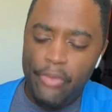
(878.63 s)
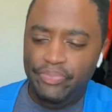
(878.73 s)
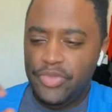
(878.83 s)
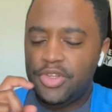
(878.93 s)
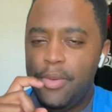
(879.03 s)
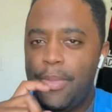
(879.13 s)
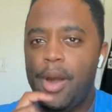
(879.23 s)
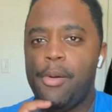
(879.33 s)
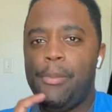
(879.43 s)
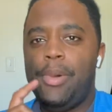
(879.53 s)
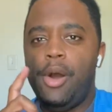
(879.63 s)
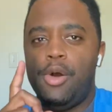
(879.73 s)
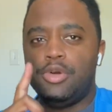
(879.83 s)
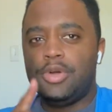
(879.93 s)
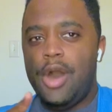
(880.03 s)
Something about
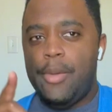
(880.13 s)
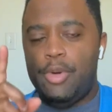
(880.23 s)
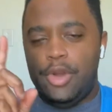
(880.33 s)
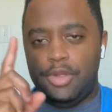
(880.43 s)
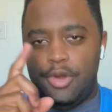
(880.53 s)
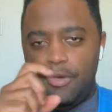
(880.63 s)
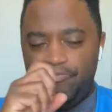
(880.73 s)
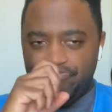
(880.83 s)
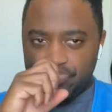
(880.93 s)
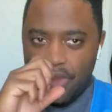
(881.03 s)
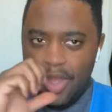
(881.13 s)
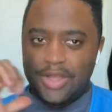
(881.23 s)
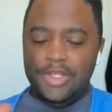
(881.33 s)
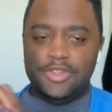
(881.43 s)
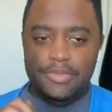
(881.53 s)
Uncle Cowboy though, at
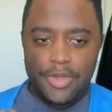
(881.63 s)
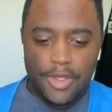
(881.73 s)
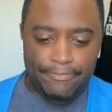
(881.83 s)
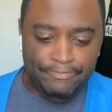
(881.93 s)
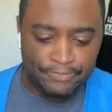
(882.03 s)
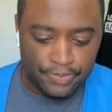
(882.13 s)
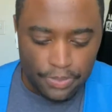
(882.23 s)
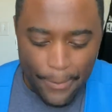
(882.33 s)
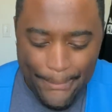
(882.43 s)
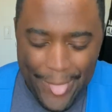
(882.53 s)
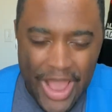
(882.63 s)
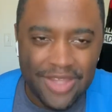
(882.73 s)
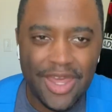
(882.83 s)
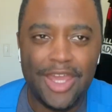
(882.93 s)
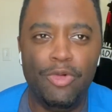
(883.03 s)
least to me, is
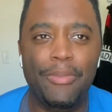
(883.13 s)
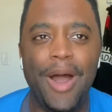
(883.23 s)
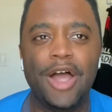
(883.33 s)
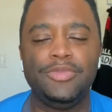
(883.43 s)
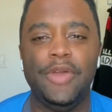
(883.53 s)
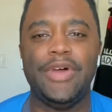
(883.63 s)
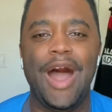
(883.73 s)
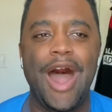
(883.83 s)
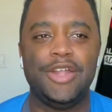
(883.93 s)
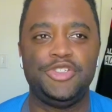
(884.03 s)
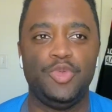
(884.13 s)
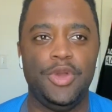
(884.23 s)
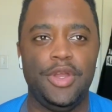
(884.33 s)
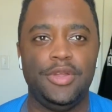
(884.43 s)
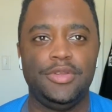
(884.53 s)
that he reminds me of the Hodge
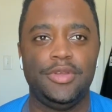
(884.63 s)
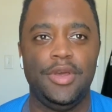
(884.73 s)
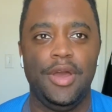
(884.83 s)
twins.